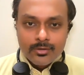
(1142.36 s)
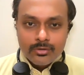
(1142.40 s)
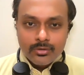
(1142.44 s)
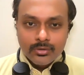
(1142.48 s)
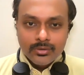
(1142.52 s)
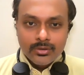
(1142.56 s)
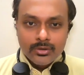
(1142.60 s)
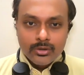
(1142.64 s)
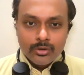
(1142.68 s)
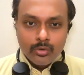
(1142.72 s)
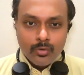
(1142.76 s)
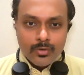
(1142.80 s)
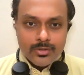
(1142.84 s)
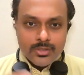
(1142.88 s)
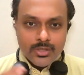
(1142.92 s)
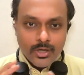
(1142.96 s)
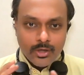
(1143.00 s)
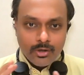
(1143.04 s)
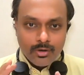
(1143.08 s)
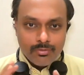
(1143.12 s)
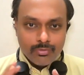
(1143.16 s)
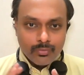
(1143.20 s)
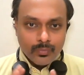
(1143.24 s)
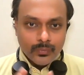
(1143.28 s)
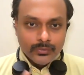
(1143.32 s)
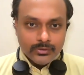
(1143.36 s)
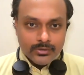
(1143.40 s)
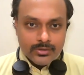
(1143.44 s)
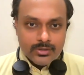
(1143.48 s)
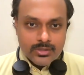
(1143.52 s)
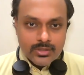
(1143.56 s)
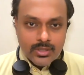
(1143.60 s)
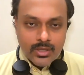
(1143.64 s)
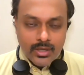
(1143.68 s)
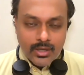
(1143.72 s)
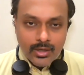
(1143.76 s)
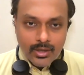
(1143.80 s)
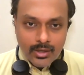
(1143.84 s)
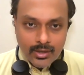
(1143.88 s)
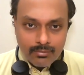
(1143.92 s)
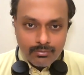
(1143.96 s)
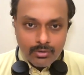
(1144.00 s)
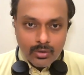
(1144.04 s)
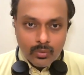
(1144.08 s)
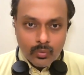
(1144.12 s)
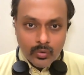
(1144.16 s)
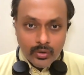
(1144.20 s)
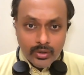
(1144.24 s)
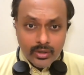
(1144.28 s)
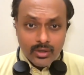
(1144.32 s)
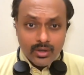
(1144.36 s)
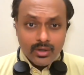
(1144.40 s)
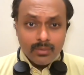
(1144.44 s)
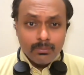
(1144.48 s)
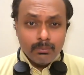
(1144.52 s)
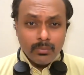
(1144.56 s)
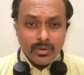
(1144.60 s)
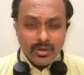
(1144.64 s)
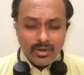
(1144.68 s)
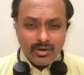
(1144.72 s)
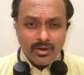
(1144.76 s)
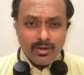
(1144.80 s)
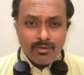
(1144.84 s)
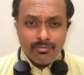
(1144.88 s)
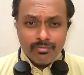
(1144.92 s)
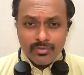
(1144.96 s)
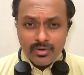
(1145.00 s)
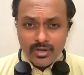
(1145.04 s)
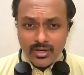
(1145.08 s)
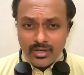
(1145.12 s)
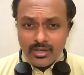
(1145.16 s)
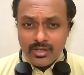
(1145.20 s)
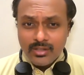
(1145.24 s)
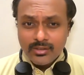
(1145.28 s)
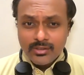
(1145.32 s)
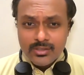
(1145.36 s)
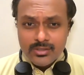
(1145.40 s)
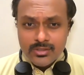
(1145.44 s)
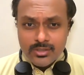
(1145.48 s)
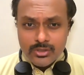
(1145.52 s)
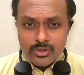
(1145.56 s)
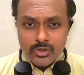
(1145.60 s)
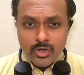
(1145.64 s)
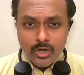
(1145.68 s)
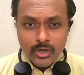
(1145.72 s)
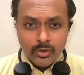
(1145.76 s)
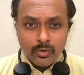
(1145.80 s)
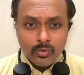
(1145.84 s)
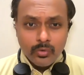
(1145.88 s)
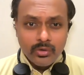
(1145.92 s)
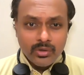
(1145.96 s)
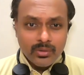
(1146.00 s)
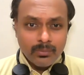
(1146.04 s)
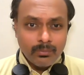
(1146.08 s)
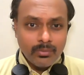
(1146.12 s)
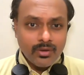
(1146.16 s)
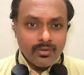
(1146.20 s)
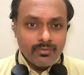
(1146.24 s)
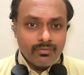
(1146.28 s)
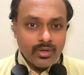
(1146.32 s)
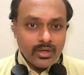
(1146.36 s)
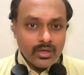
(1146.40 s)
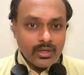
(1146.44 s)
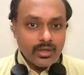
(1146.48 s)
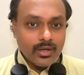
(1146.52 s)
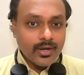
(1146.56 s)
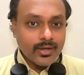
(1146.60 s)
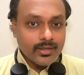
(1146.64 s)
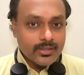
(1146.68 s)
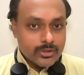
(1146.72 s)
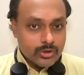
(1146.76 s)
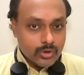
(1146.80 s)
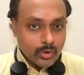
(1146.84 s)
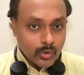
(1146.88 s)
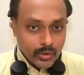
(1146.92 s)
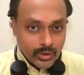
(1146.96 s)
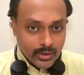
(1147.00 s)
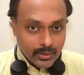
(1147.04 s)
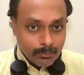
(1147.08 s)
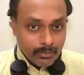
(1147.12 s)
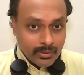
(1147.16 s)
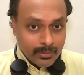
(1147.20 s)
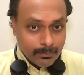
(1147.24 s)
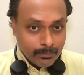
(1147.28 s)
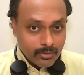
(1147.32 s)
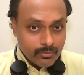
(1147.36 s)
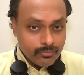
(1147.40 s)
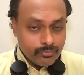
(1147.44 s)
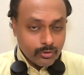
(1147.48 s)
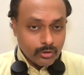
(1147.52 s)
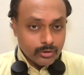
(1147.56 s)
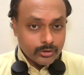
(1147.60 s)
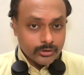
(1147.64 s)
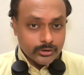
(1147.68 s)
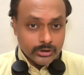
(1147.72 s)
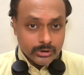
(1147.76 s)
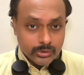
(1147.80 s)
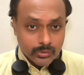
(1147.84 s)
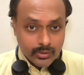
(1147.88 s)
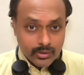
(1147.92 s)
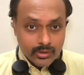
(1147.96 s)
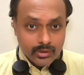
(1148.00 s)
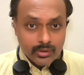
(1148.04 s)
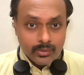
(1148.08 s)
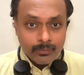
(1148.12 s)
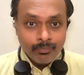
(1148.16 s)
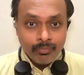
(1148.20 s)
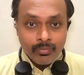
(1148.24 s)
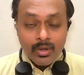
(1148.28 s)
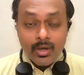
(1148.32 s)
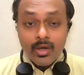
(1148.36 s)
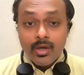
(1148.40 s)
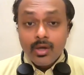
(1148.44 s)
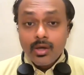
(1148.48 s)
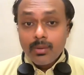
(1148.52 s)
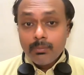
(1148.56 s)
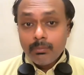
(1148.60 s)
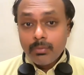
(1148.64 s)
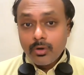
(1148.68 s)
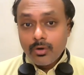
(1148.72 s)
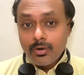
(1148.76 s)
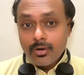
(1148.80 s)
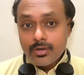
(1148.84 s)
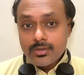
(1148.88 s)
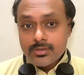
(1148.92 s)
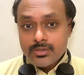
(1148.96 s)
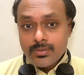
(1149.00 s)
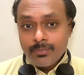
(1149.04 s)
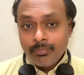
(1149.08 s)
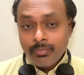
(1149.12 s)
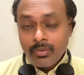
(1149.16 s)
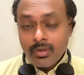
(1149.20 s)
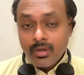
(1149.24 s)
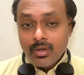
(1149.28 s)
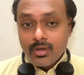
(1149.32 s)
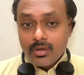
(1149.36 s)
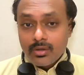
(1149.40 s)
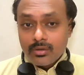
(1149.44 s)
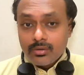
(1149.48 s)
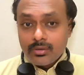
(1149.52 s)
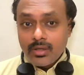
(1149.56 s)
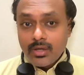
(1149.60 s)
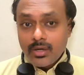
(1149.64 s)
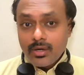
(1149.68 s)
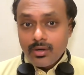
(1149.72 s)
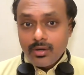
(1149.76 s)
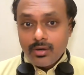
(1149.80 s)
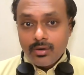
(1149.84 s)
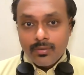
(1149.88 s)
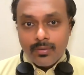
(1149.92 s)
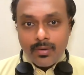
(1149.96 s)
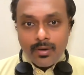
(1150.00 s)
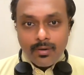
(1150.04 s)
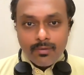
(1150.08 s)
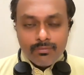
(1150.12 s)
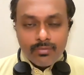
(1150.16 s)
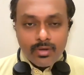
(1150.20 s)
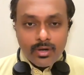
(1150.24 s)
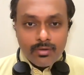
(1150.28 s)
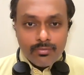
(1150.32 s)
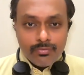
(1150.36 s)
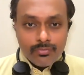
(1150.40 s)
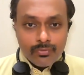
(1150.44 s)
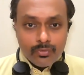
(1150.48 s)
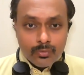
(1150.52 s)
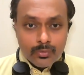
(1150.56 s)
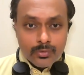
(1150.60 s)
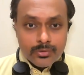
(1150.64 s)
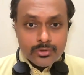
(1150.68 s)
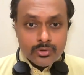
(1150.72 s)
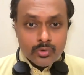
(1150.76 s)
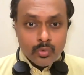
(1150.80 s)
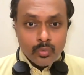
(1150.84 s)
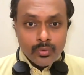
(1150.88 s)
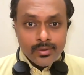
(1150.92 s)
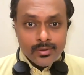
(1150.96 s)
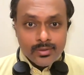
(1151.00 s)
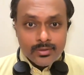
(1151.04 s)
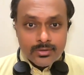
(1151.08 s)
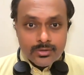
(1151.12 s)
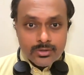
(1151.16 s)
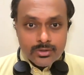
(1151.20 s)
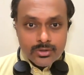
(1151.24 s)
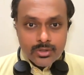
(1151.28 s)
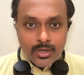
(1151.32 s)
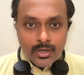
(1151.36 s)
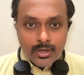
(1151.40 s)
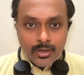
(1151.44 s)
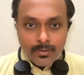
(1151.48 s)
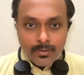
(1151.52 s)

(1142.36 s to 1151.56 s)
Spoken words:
But those kind of questions they have avoided, but definitely this is not going to be a very high scoring paper for sure, because there are very few students